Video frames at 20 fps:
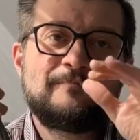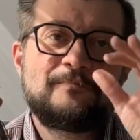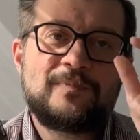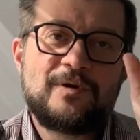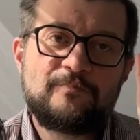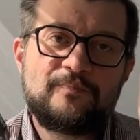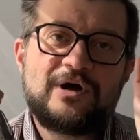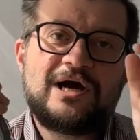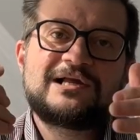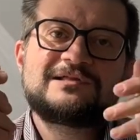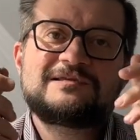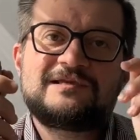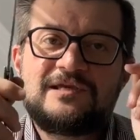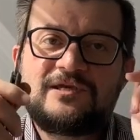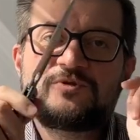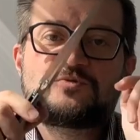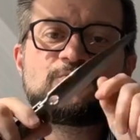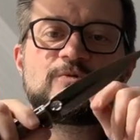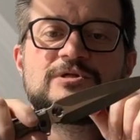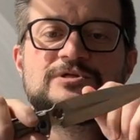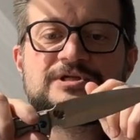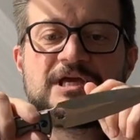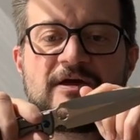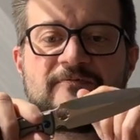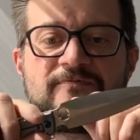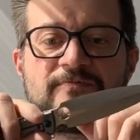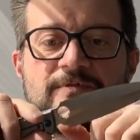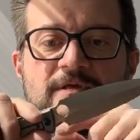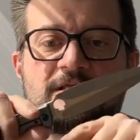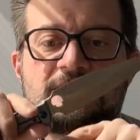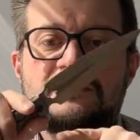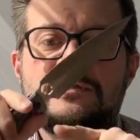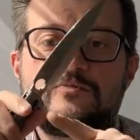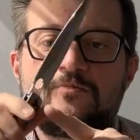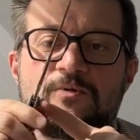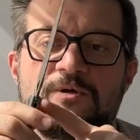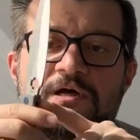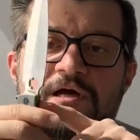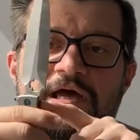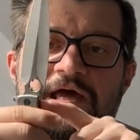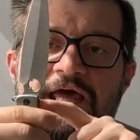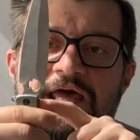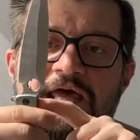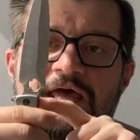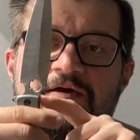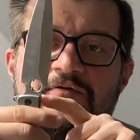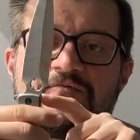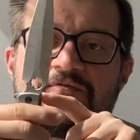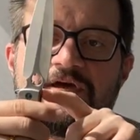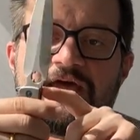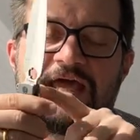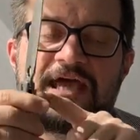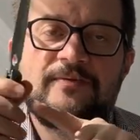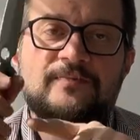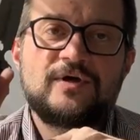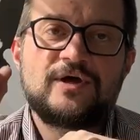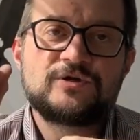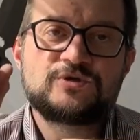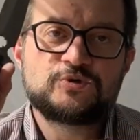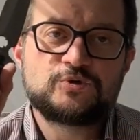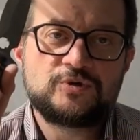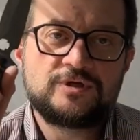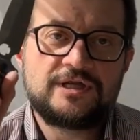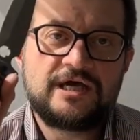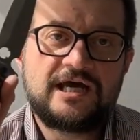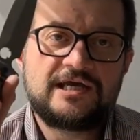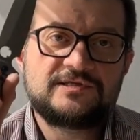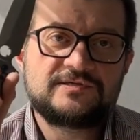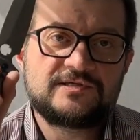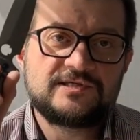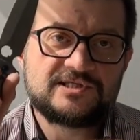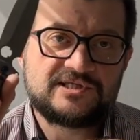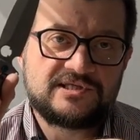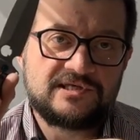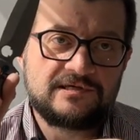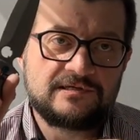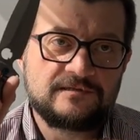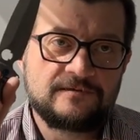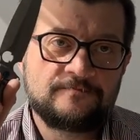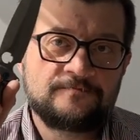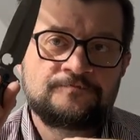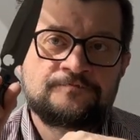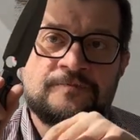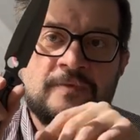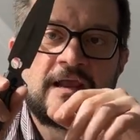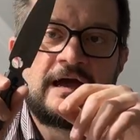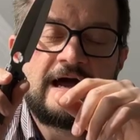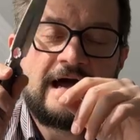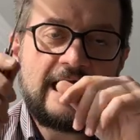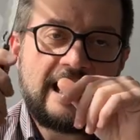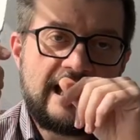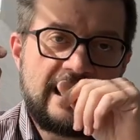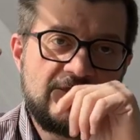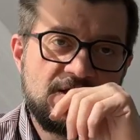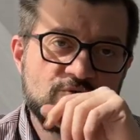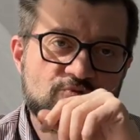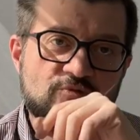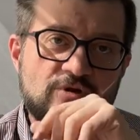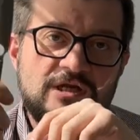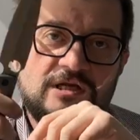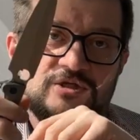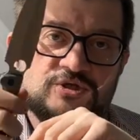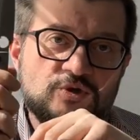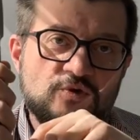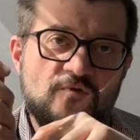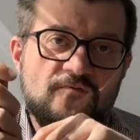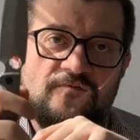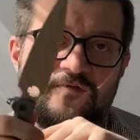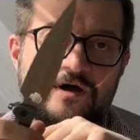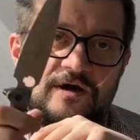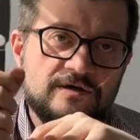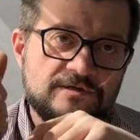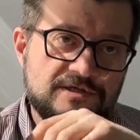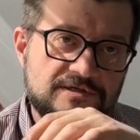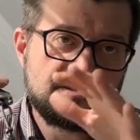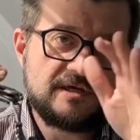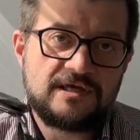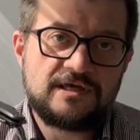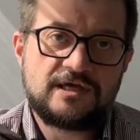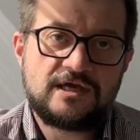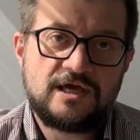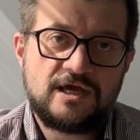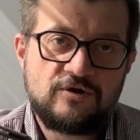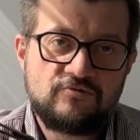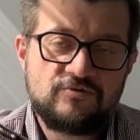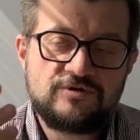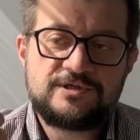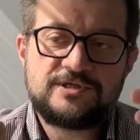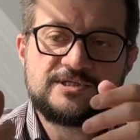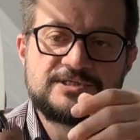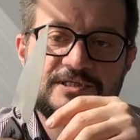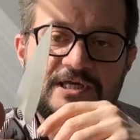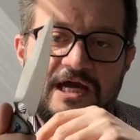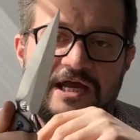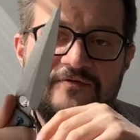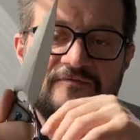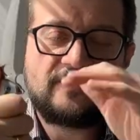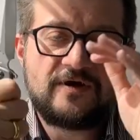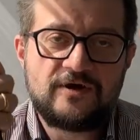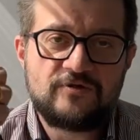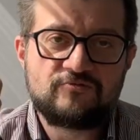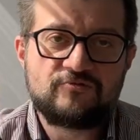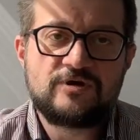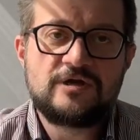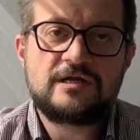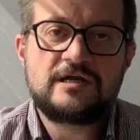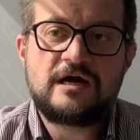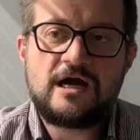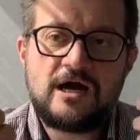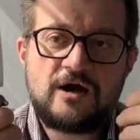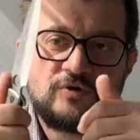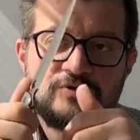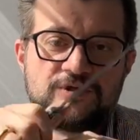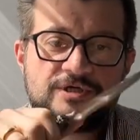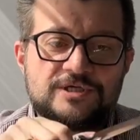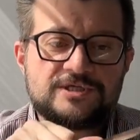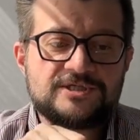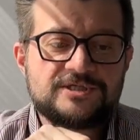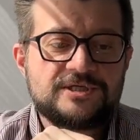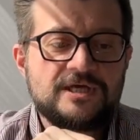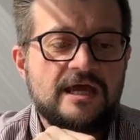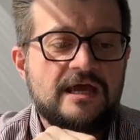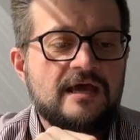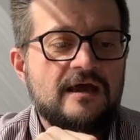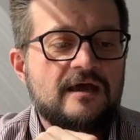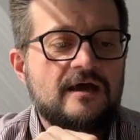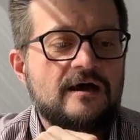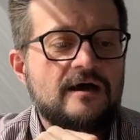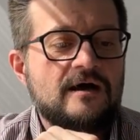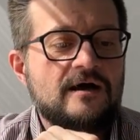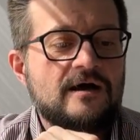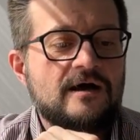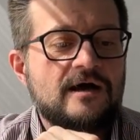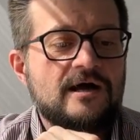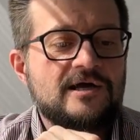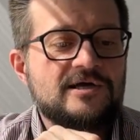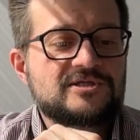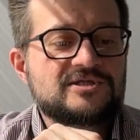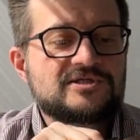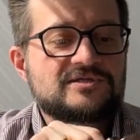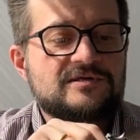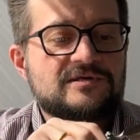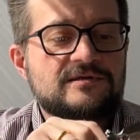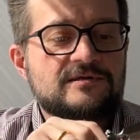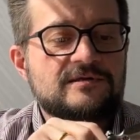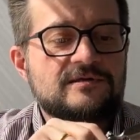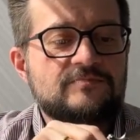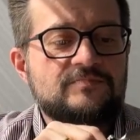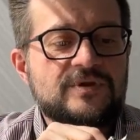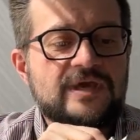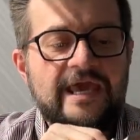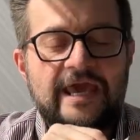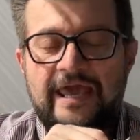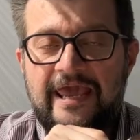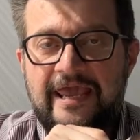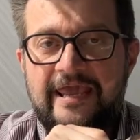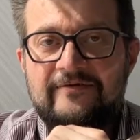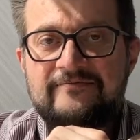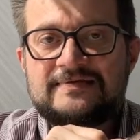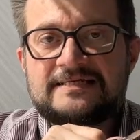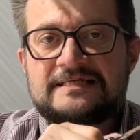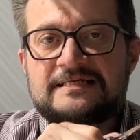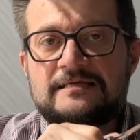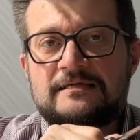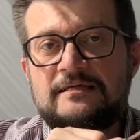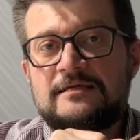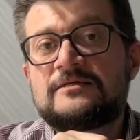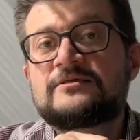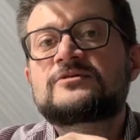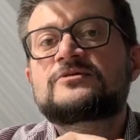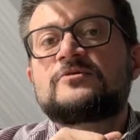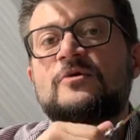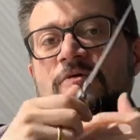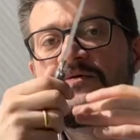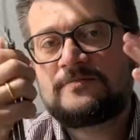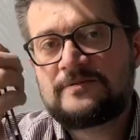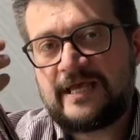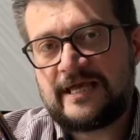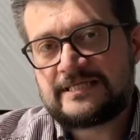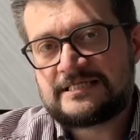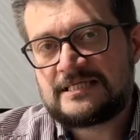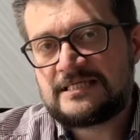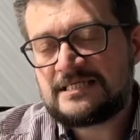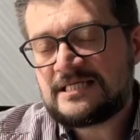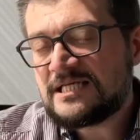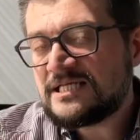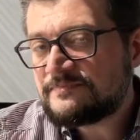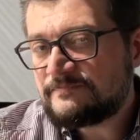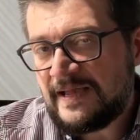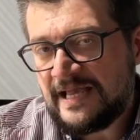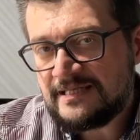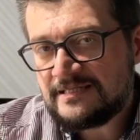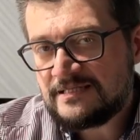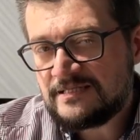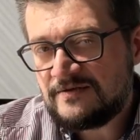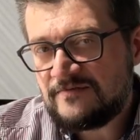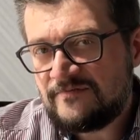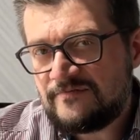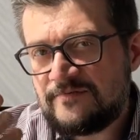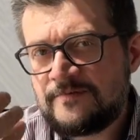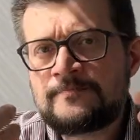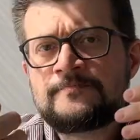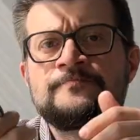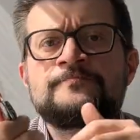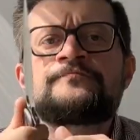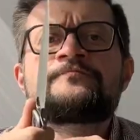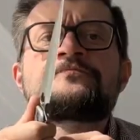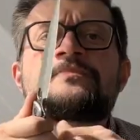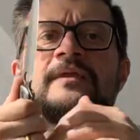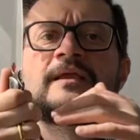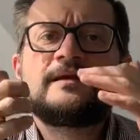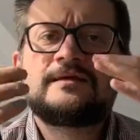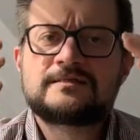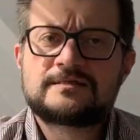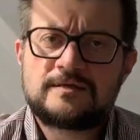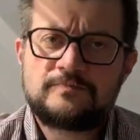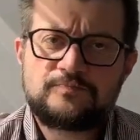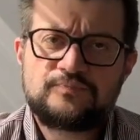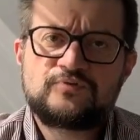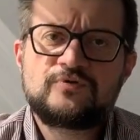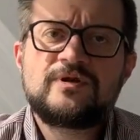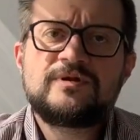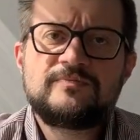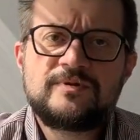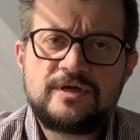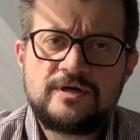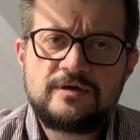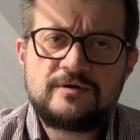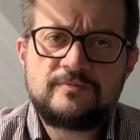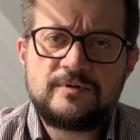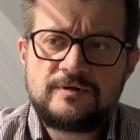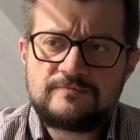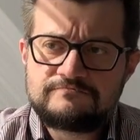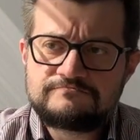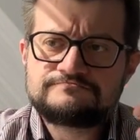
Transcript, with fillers: but it will definitely have M390 steel. I really, so far that I carry this knife, I really how this uh, steel behaves. It's, yes, it's expensive, it's a premium,